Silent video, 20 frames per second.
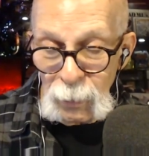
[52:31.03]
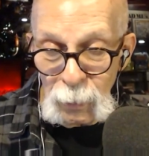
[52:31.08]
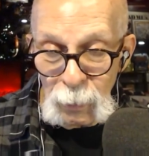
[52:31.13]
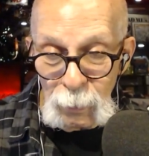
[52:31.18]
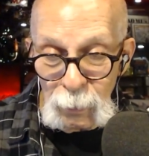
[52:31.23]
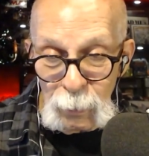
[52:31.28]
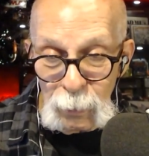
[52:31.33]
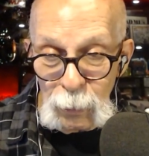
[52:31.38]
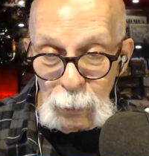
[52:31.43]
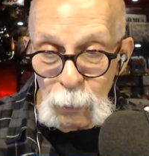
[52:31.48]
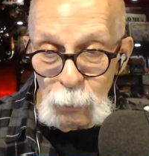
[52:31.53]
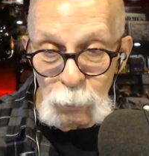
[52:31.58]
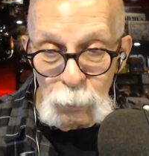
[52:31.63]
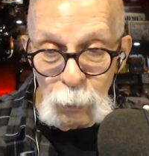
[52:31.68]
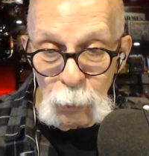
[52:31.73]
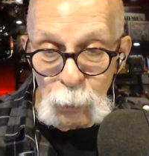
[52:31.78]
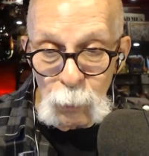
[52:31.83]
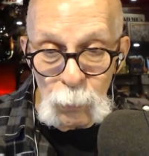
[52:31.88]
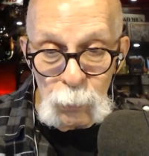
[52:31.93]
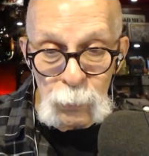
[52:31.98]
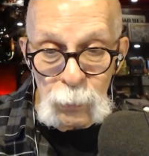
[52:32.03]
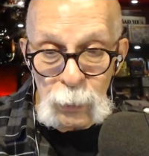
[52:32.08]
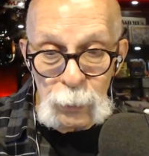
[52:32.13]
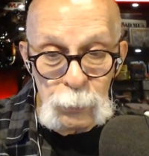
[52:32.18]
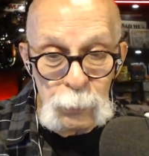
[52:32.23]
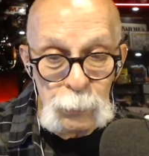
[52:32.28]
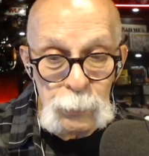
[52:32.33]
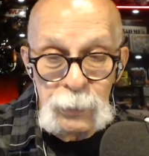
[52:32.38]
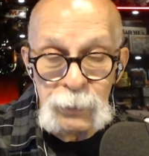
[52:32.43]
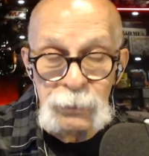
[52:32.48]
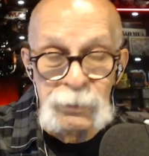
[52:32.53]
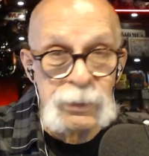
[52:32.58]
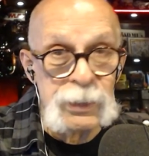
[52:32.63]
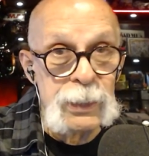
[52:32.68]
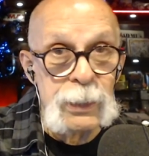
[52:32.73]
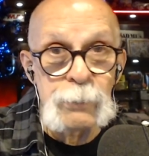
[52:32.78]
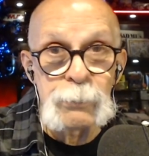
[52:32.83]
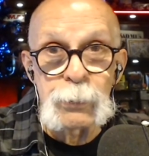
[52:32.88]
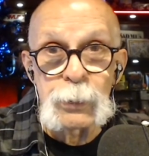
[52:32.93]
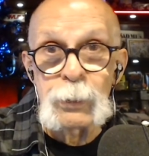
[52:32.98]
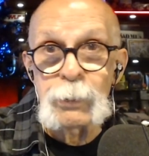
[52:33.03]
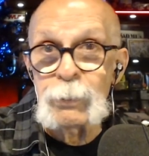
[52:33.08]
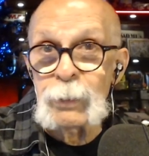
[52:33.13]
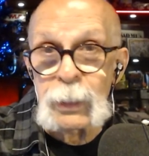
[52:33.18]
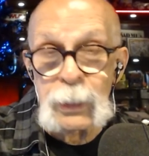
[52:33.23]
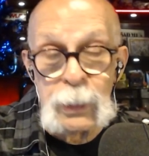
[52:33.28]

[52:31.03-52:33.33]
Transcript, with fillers: are alone on New Year's Eve or